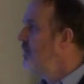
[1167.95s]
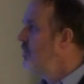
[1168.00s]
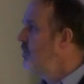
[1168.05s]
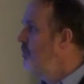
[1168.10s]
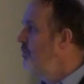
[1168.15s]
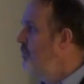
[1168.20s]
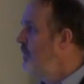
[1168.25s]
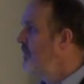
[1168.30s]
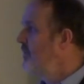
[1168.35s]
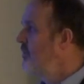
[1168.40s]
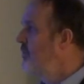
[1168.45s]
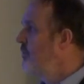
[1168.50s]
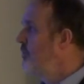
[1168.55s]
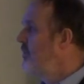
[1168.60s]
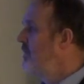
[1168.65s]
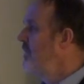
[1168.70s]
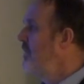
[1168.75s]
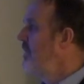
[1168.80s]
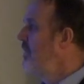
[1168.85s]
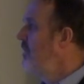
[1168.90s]
compared to
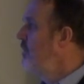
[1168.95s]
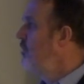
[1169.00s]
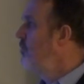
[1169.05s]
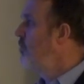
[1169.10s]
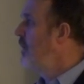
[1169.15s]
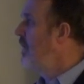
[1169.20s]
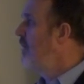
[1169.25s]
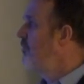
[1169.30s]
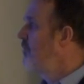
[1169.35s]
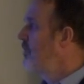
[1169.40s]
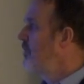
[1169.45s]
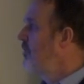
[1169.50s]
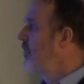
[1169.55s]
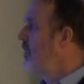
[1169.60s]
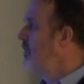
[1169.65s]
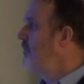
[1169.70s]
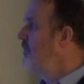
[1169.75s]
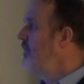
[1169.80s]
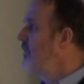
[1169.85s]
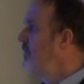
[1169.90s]
the EU average
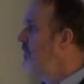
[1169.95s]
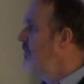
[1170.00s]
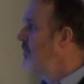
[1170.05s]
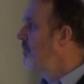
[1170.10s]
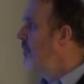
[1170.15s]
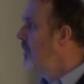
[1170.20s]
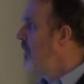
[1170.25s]
100.